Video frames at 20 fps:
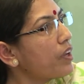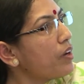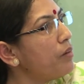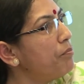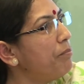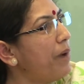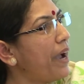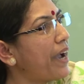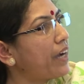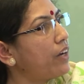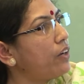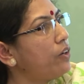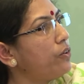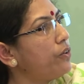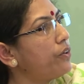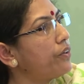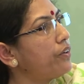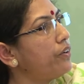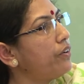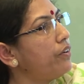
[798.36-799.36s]

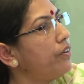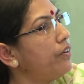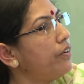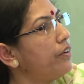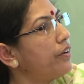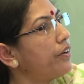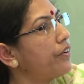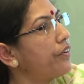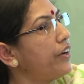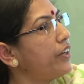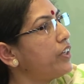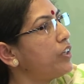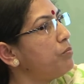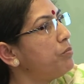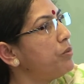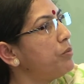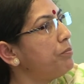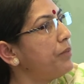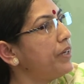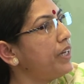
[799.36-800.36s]
Bangalore, Greater
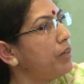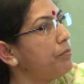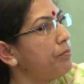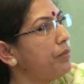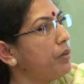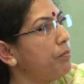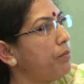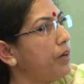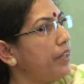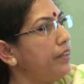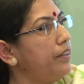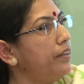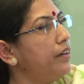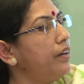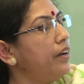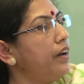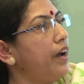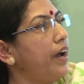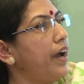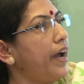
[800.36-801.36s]
Mumbai, Ahmedabad,
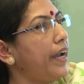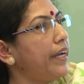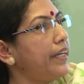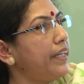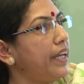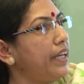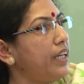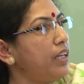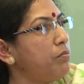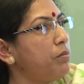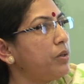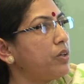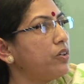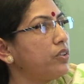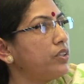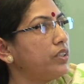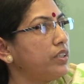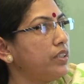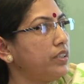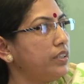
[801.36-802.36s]
and Delhi,
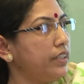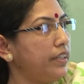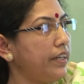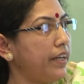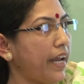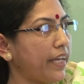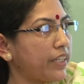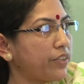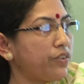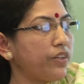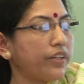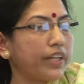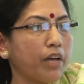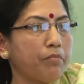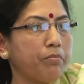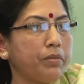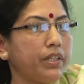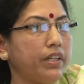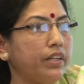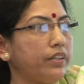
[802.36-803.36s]
because it is a national
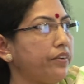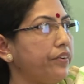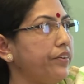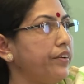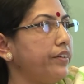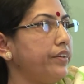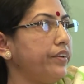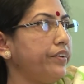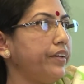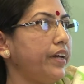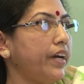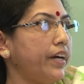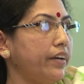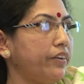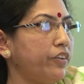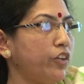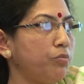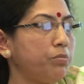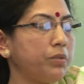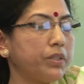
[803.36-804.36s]
capital territory,
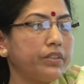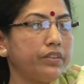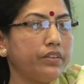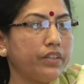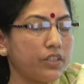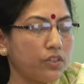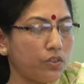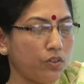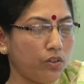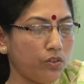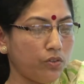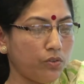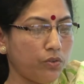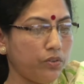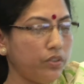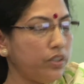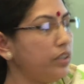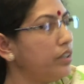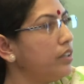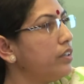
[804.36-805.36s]
100% has gone to
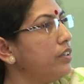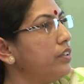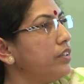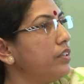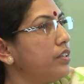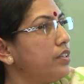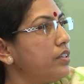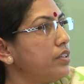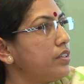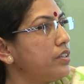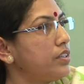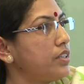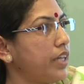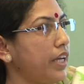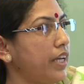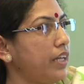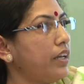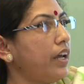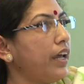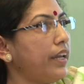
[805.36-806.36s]
the
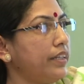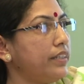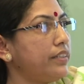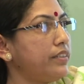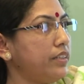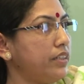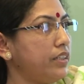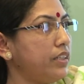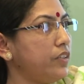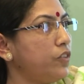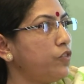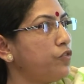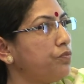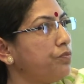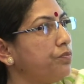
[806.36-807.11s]
state and the city.